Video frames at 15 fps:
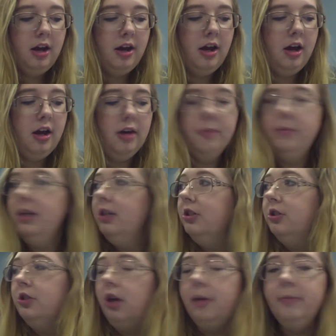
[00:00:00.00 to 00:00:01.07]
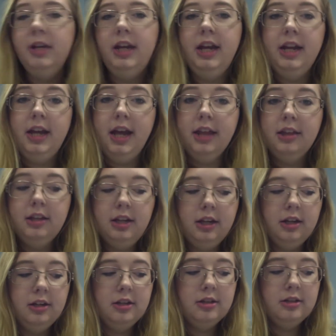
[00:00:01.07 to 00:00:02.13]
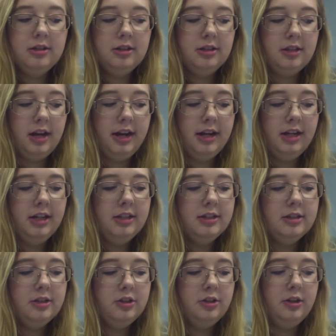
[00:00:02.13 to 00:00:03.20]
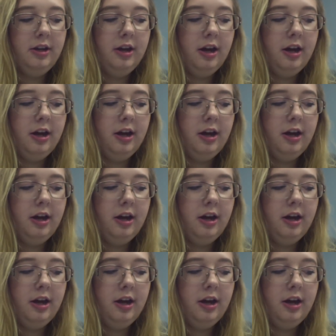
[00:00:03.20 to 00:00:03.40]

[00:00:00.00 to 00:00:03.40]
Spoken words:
in dominant and ethnic societies,